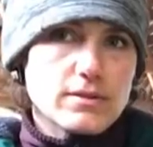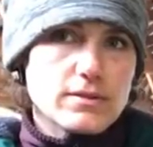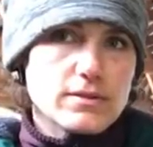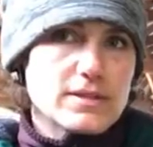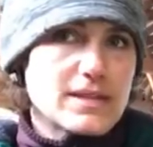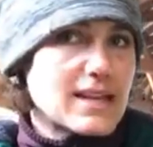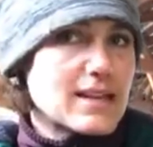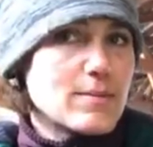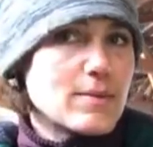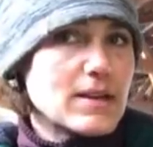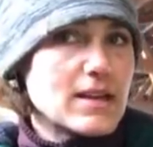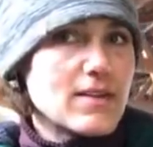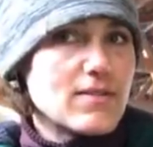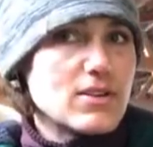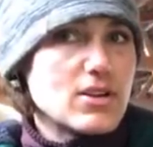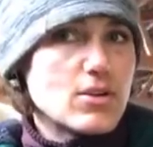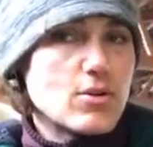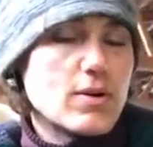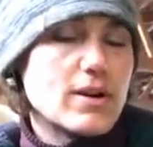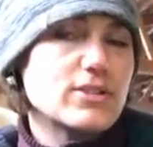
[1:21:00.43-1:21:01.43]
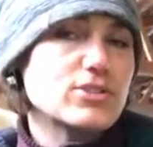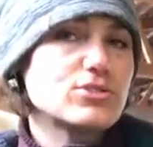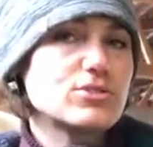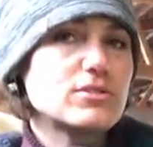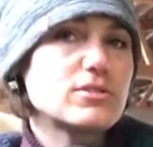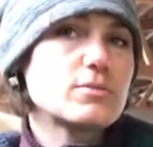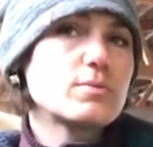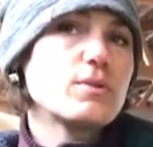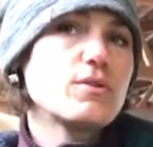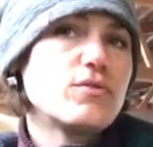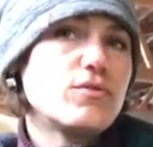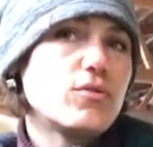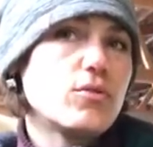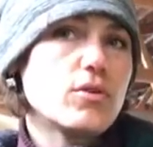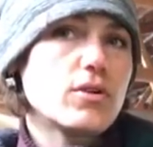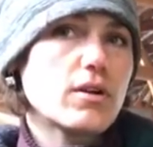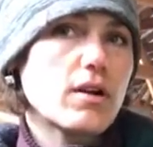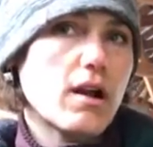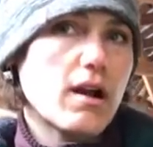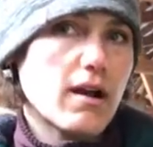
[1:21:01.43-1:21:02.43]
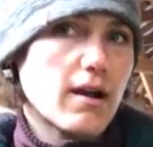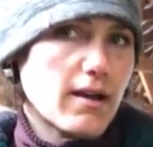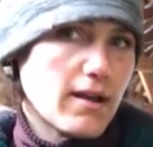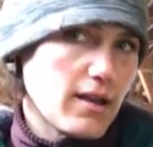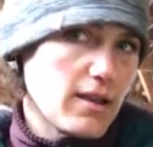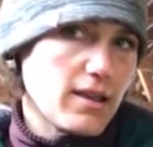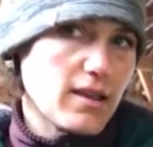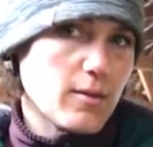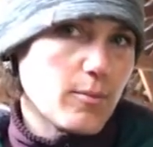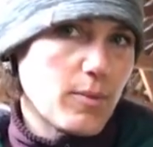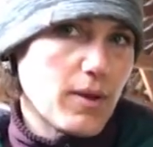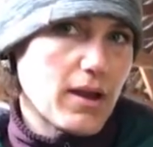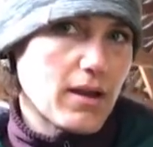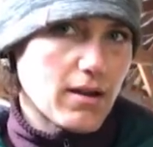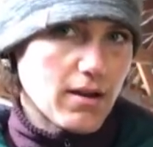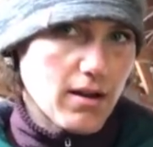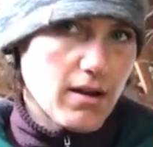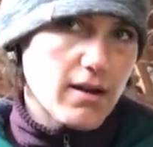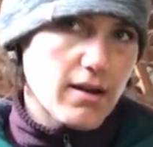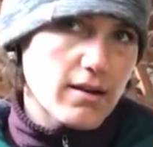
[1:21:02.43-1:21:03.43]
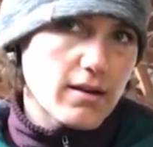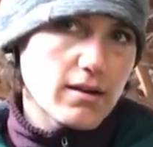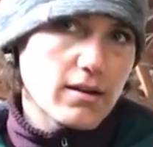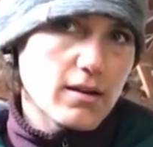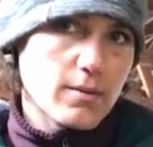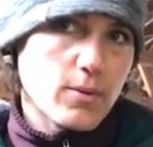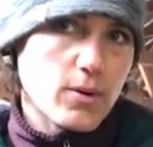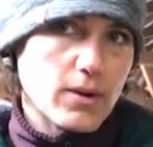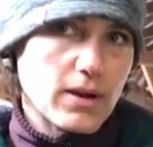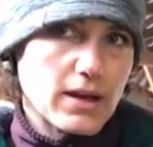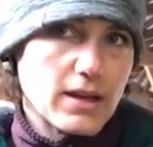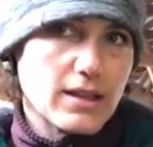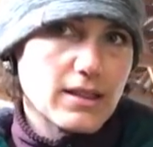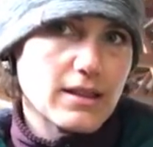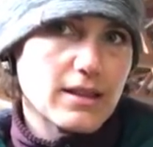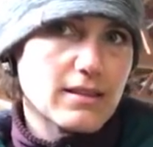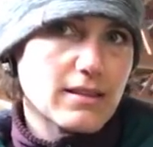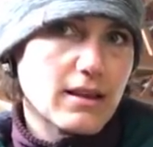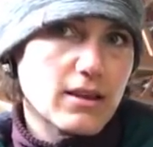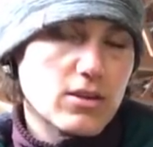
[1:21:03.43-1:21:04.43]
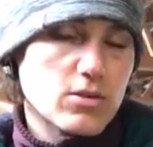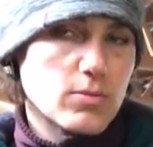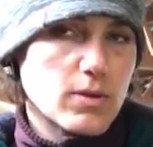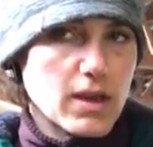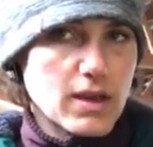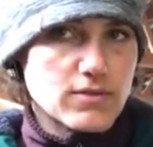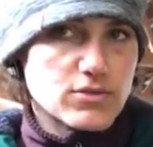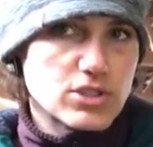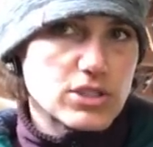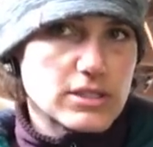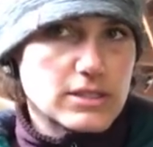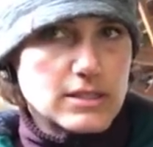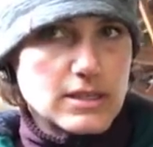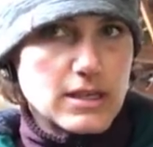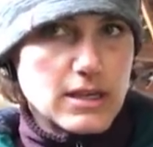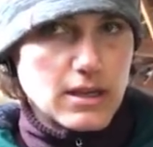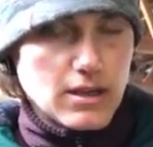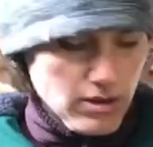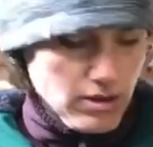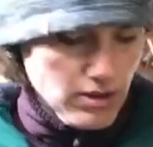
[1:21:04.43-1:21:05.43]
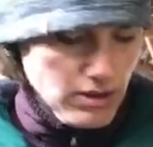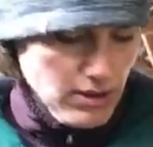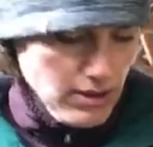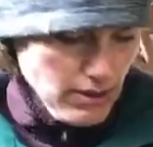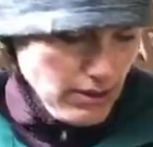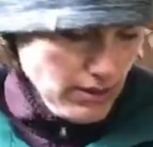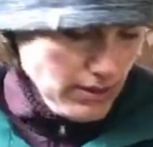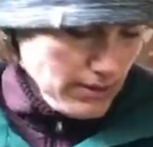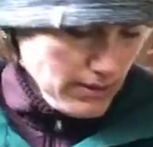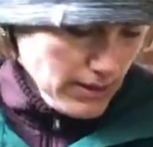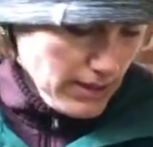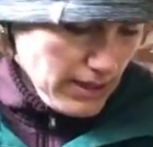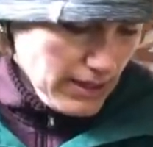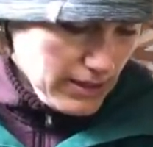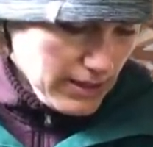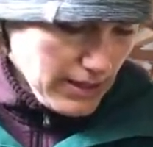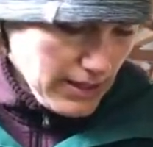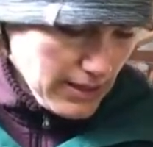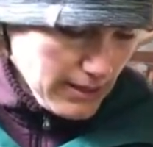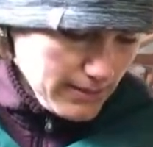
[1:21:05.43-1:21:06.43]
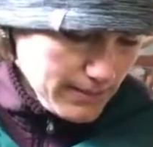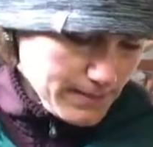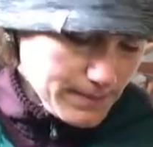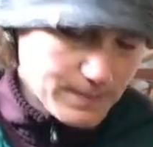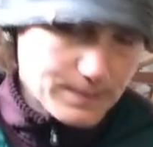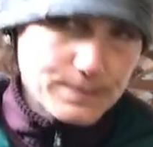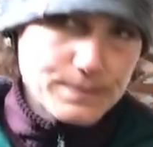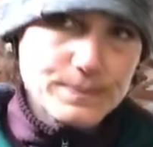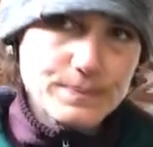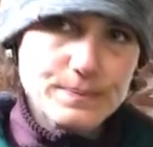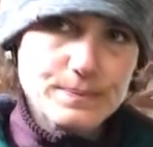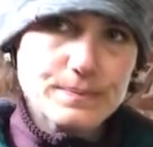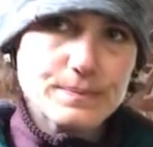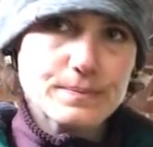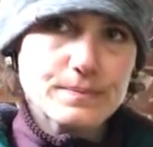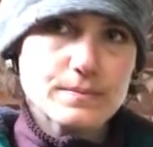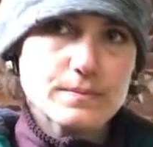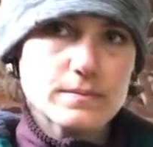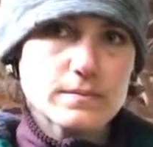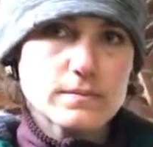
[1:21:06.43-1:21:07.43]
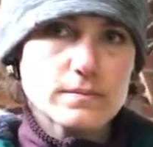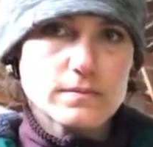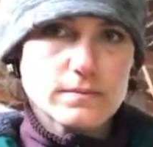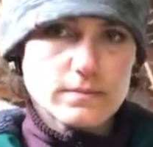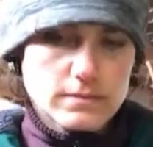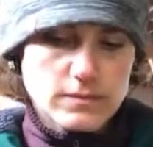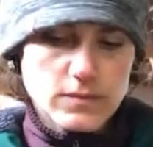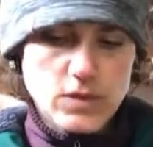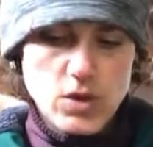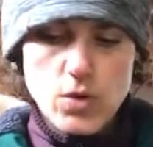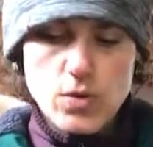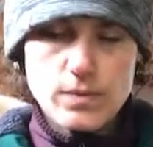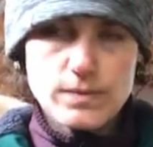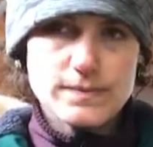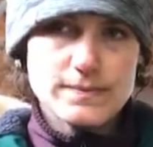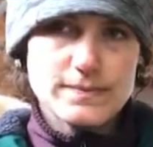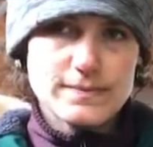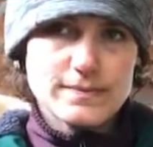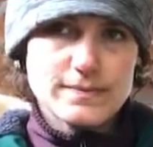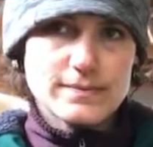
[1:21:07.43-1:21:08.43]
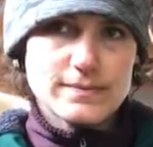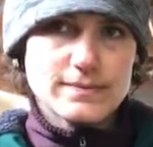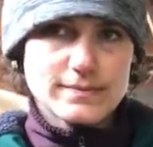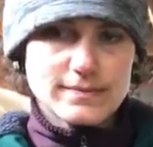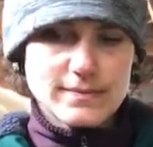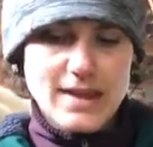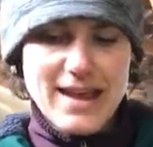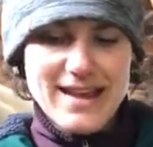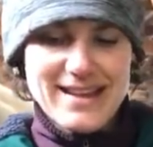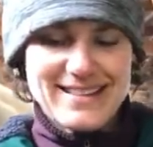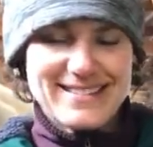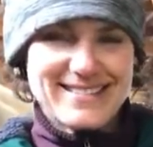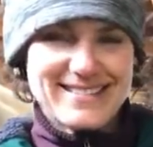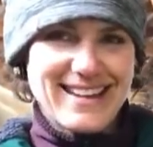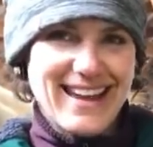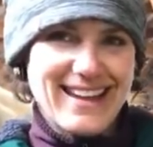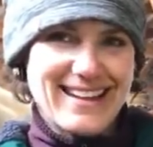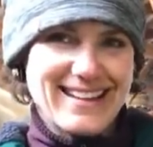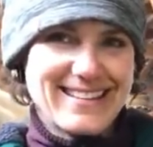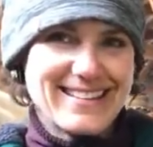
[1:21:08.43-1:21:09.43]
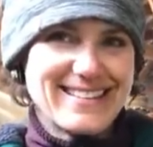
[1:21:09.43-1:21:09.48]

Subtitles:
Does anybody have any questions before I get back on about anything that you may have just seen? Anything? No? Okay.